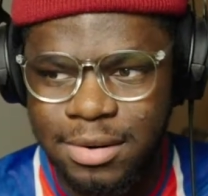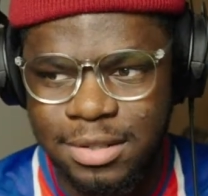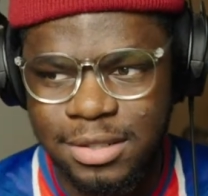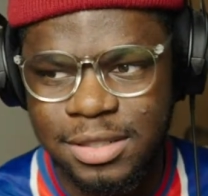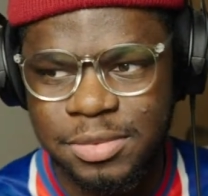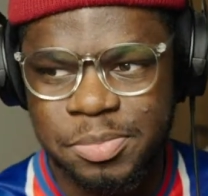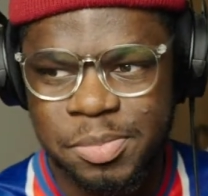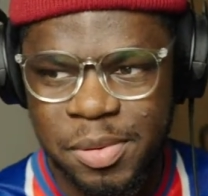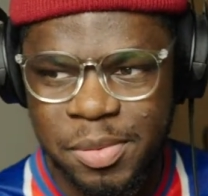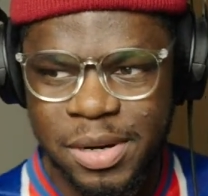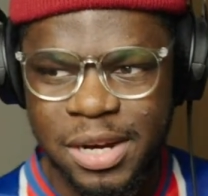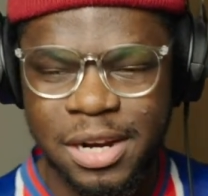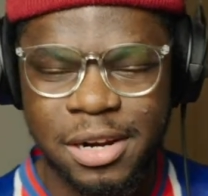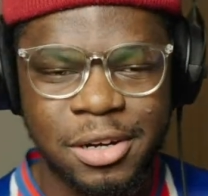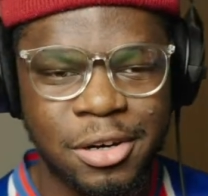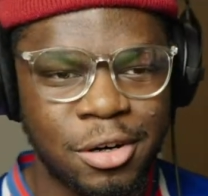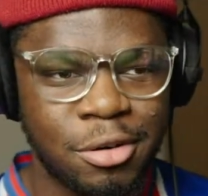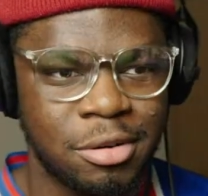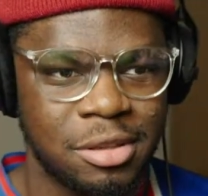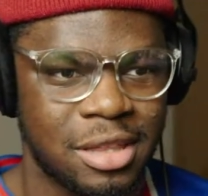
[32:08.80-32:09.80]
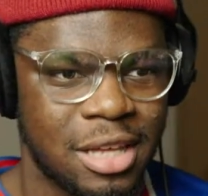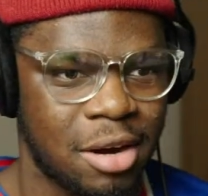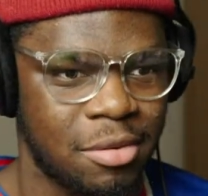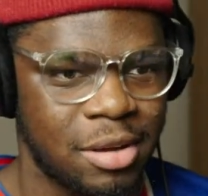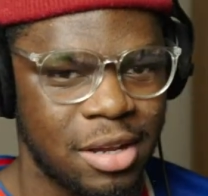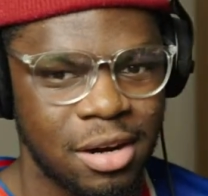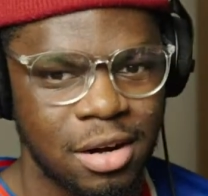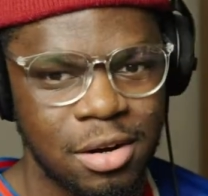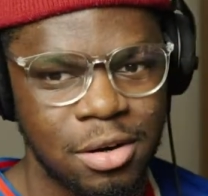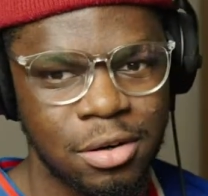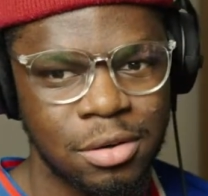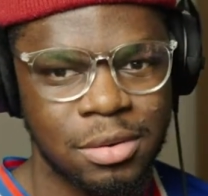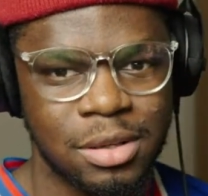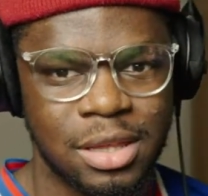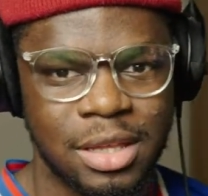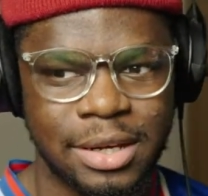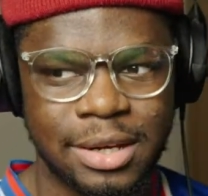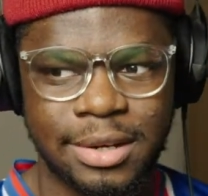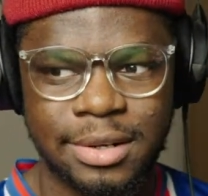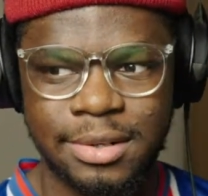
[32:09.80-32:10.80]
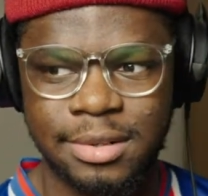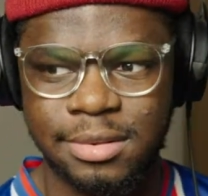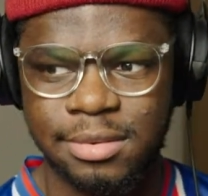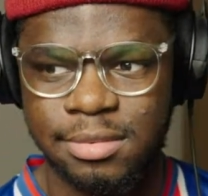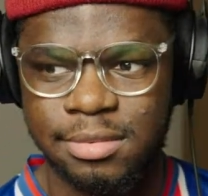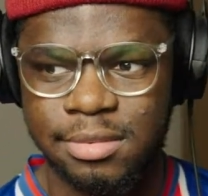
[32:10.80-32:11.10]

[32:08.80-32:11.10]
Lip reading: All right, but we need to go with that. We need to go with that.